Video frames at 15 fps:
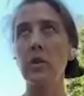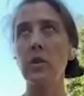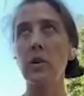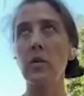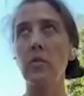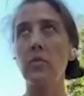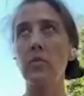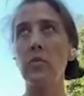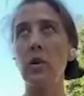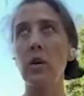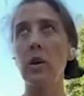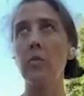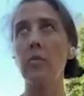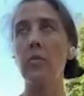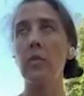Actually, no,
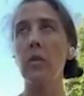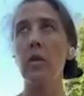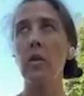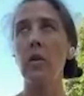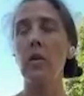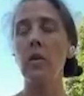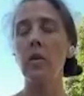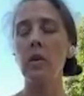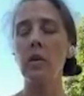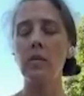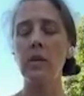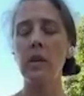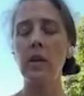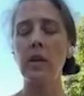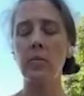sorry. You're
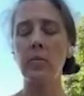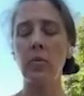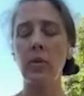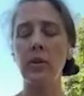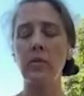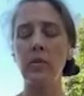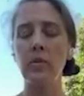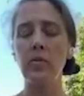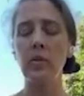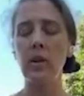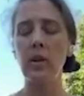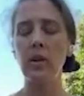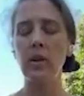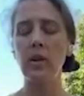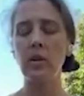going to take your pointer
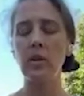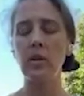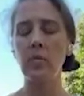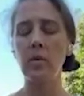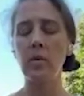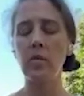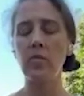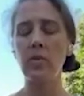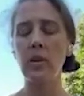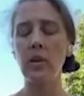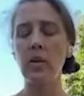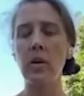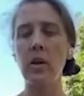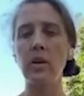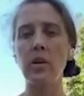finger and your middle
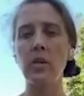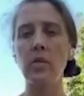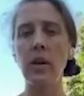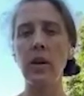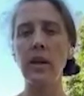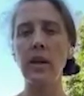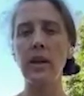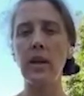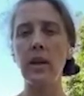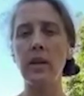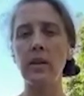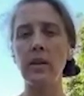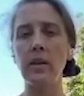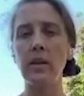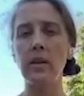finger on your right
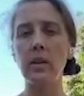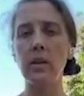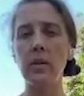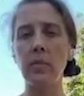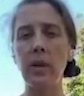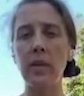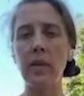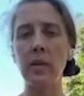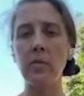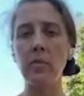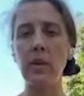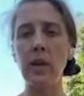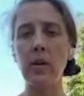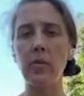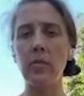hand, and you're going to bend
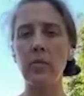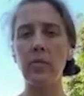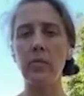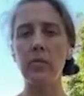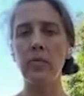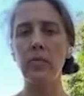them down